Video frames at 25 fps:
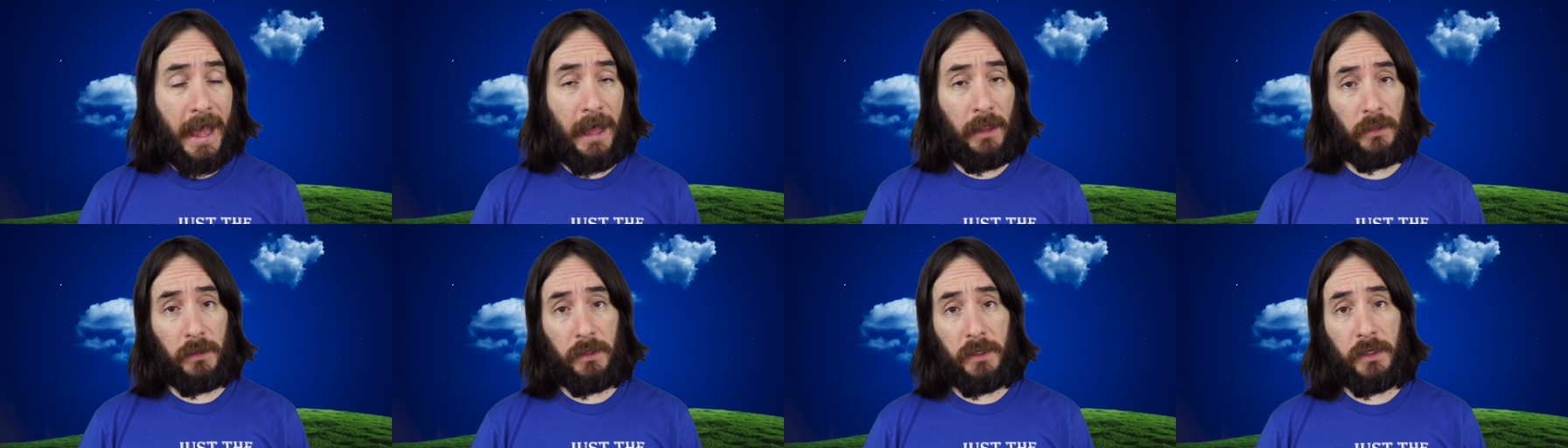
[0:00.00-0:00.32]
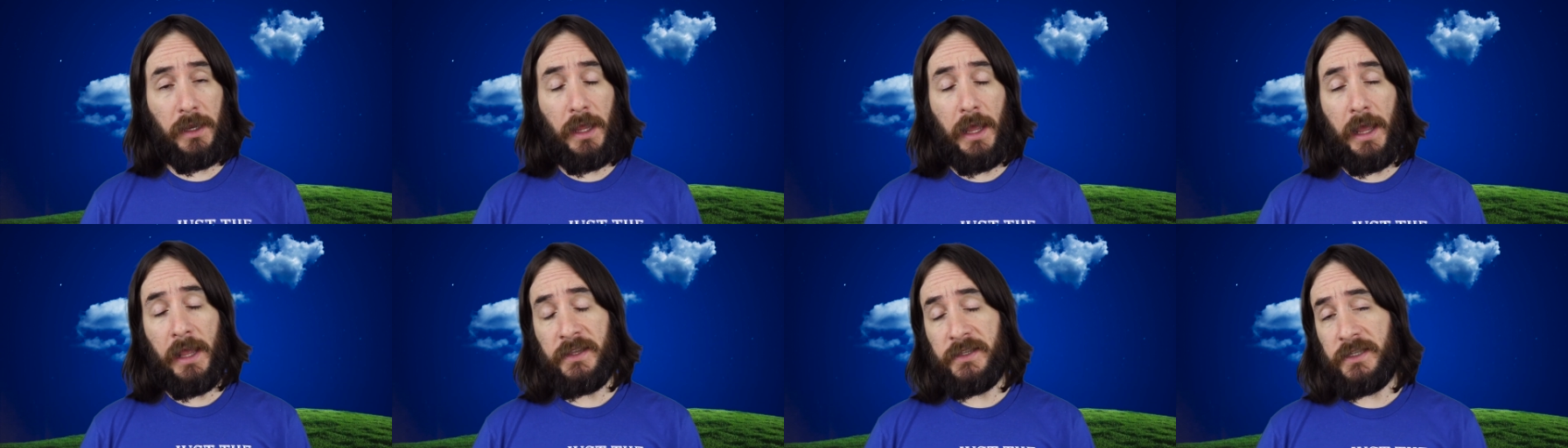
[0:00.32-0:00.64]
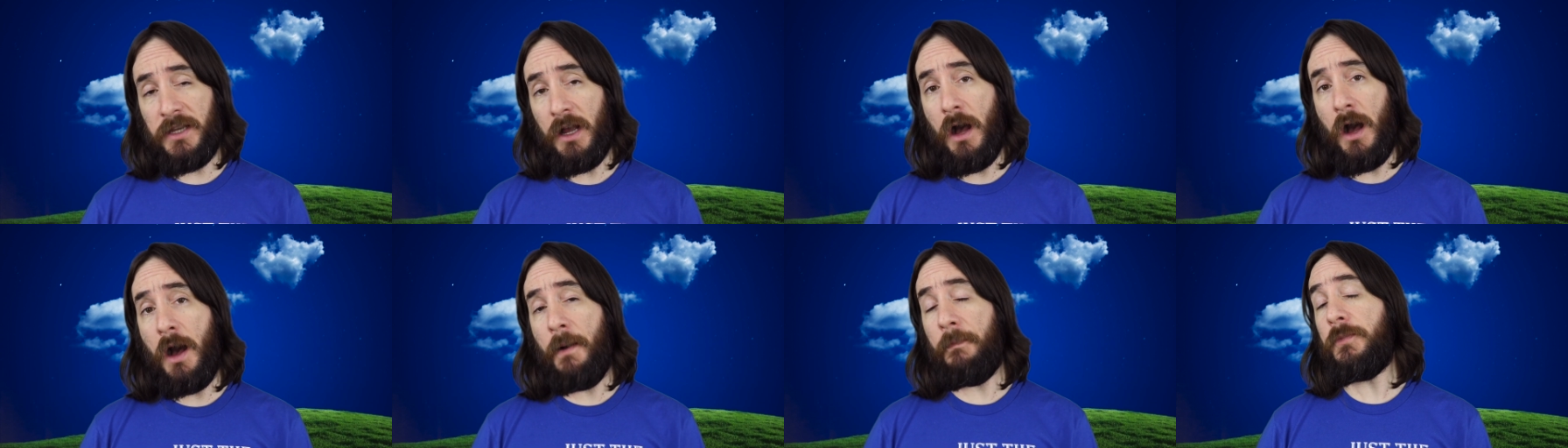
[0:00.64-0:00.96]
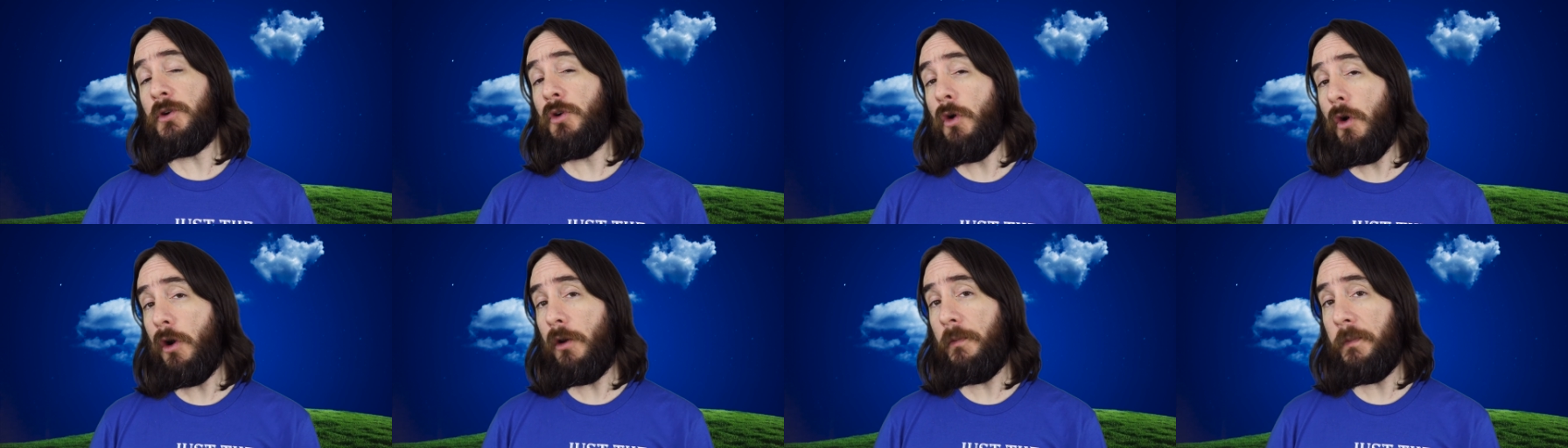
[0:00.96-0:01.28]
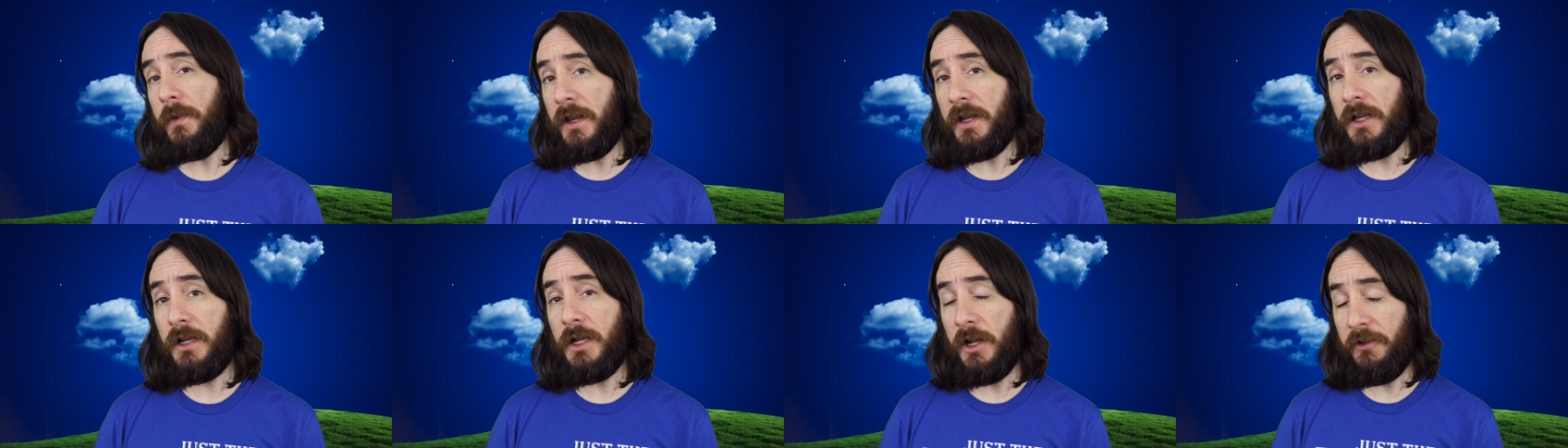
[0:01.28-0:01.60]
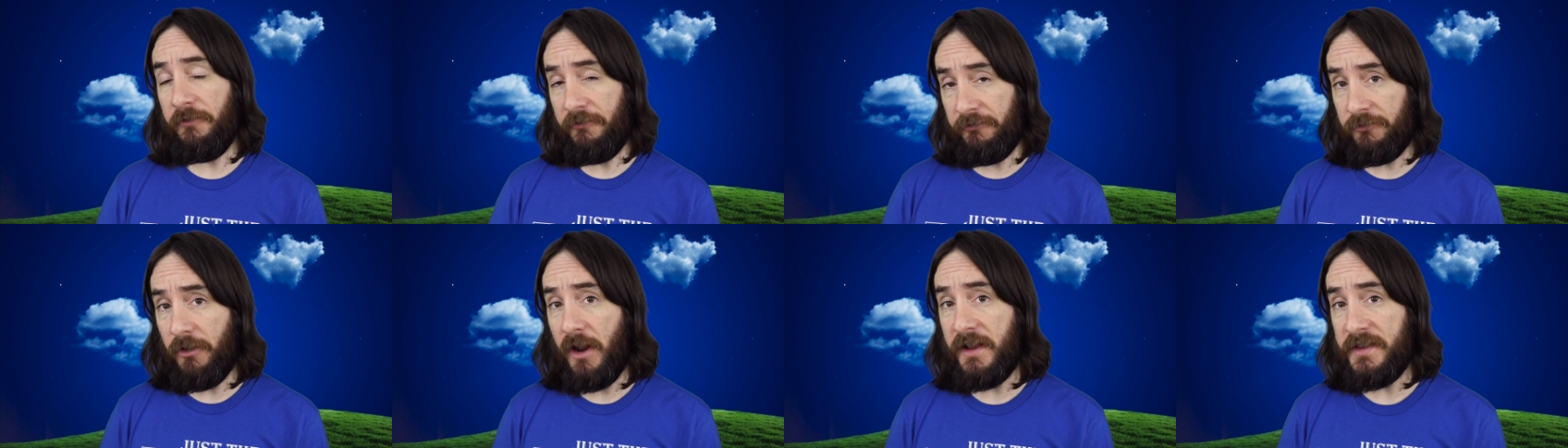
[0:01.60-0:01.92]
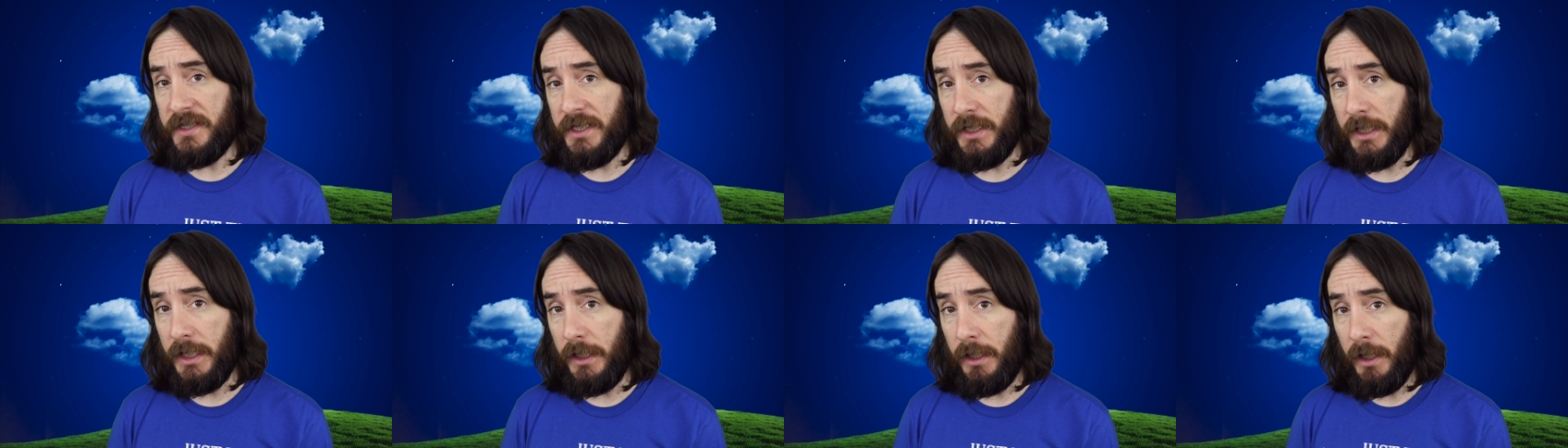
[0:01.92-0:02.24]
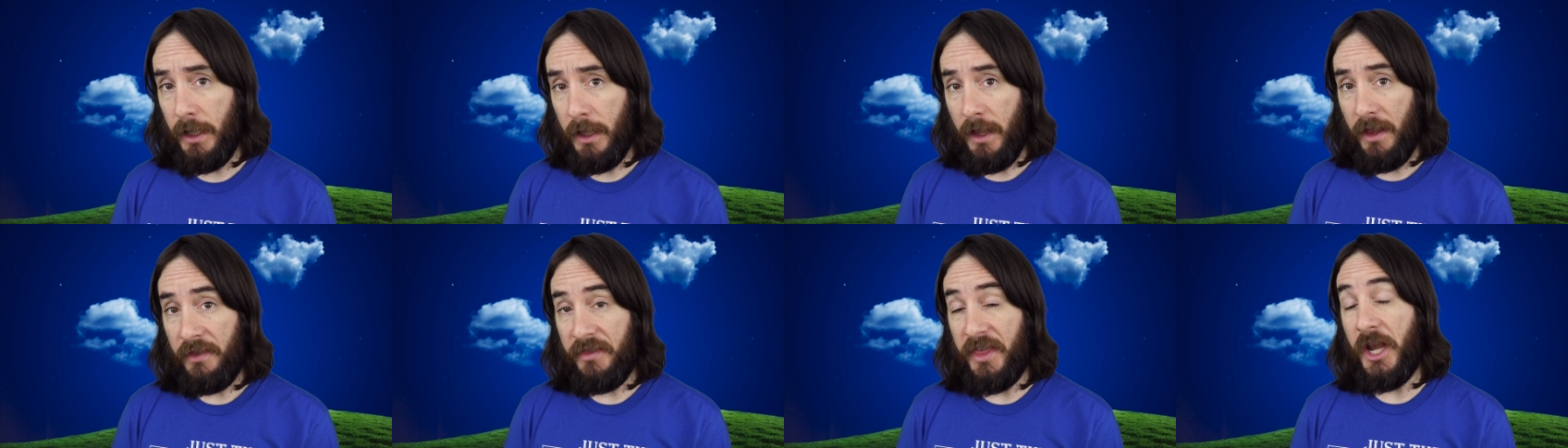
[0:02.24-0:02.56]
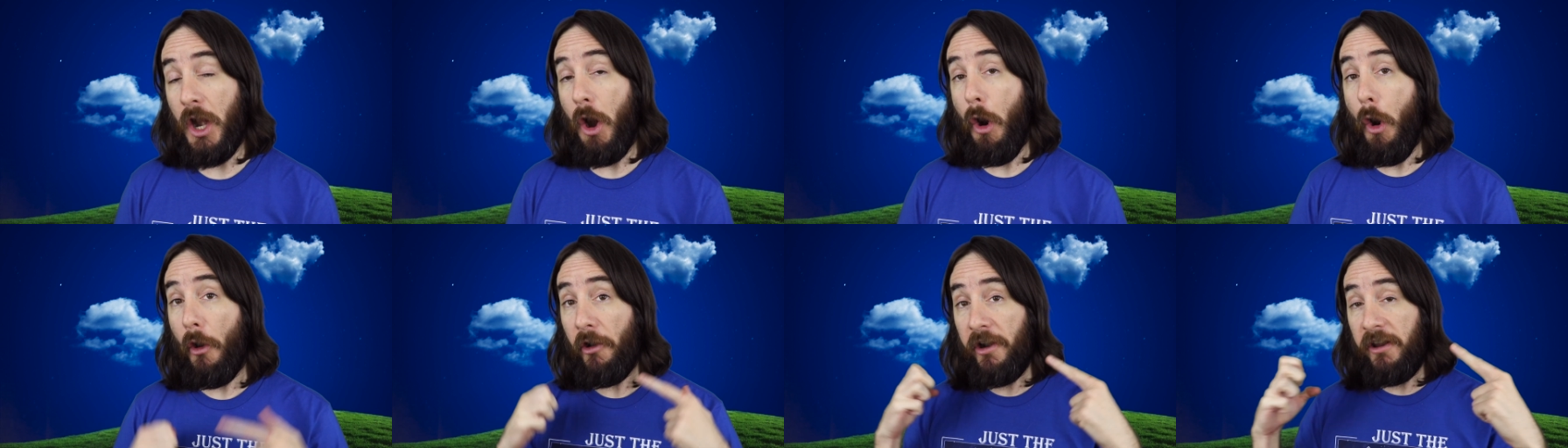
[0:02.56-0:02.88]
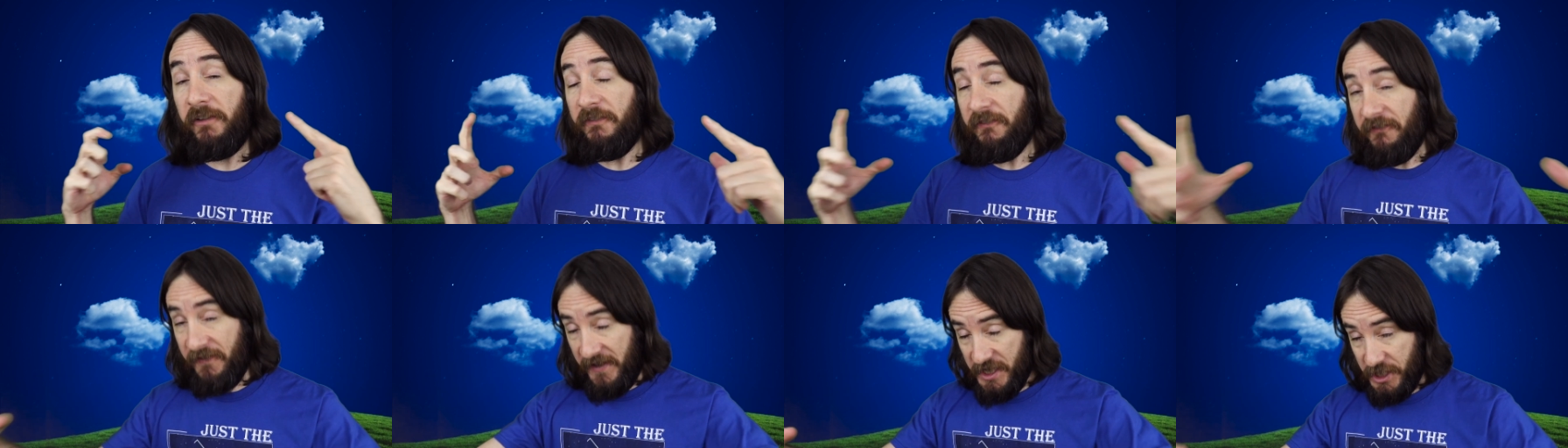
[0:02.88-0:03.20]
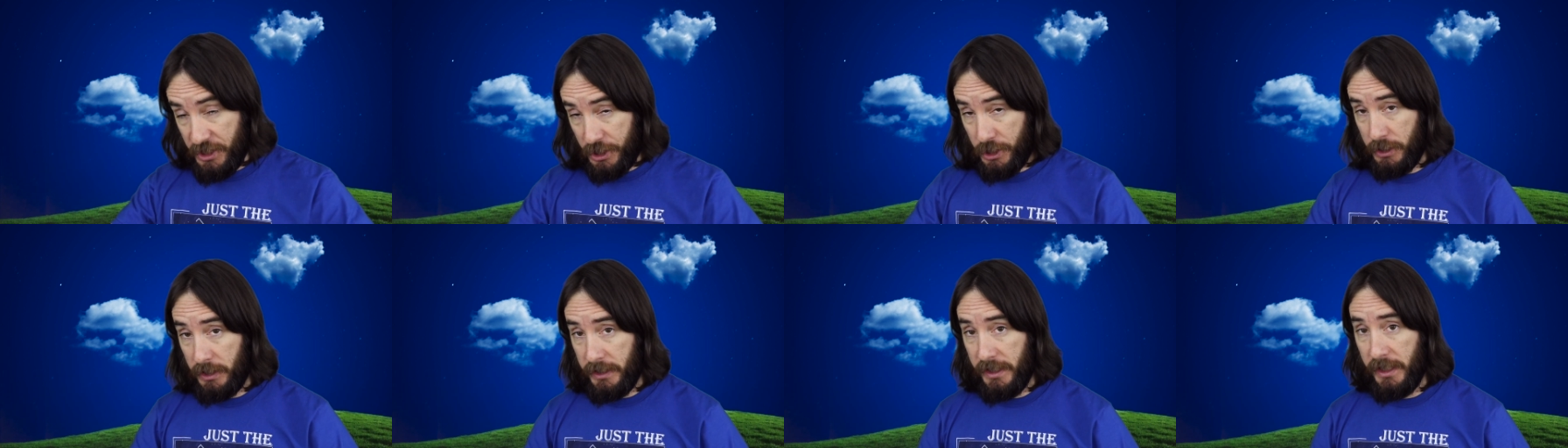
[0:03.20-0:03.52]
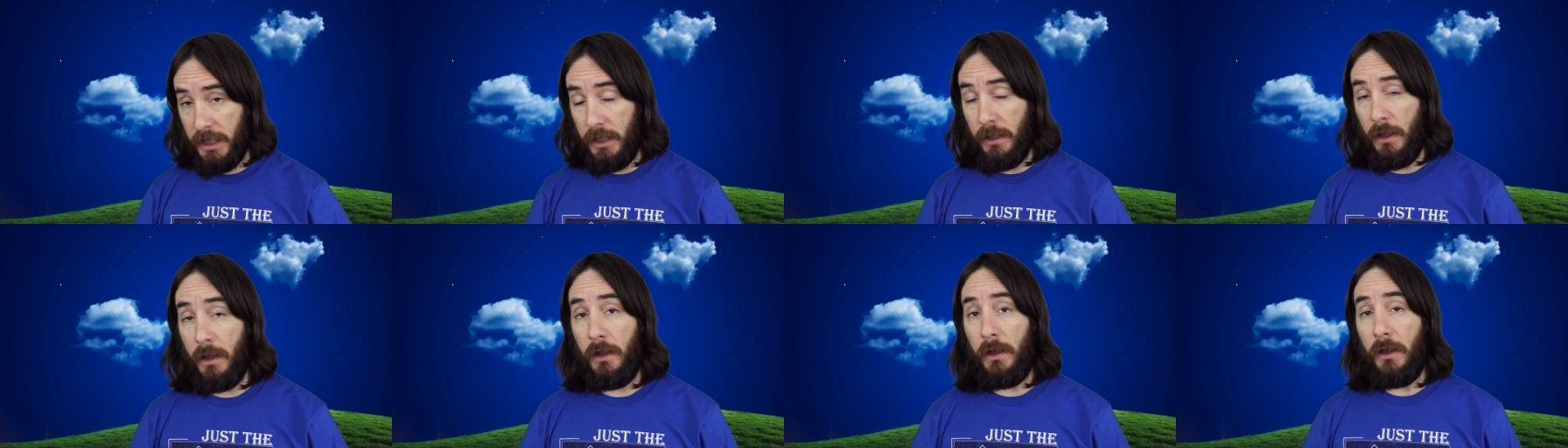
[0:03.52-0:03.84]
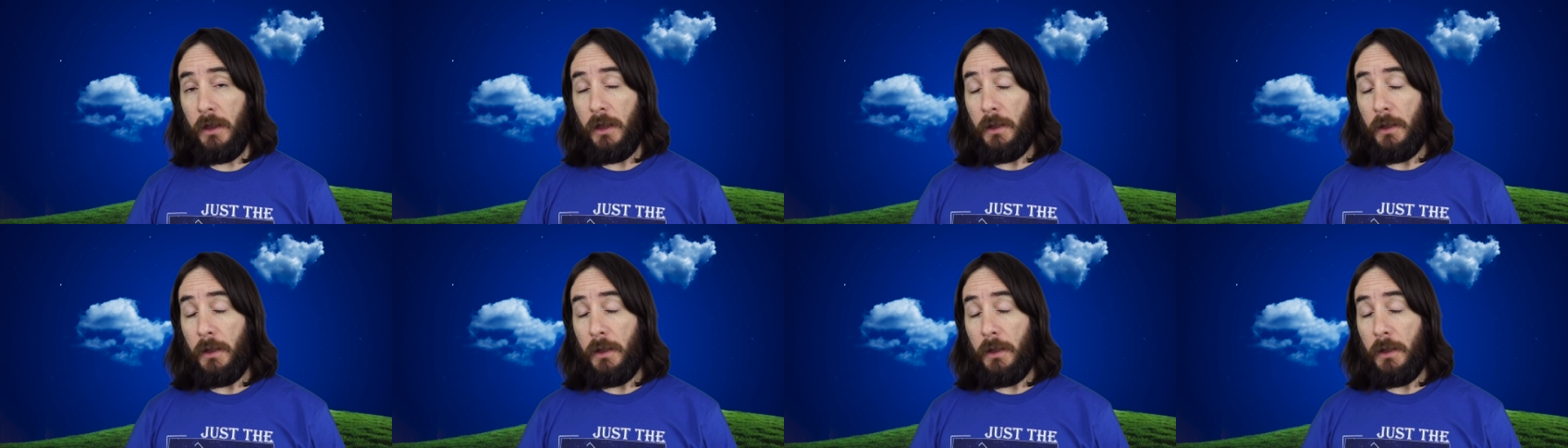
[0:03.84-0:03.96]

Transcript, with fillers: Ellen and Tom Gorman confronted that artificially